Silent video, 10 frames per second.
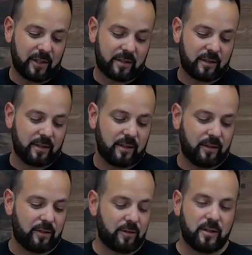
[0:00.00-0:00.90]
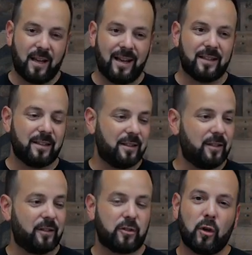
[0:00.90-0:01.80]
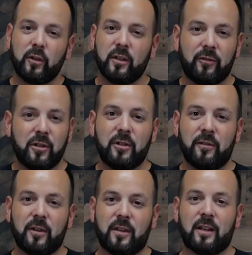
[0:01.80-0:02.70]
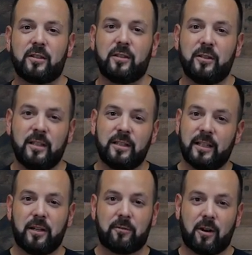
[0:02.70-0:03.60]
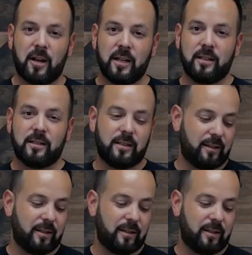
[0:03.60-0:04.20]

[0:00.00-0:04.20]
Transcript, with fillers: It's There's not there's only a few different things that you need to get right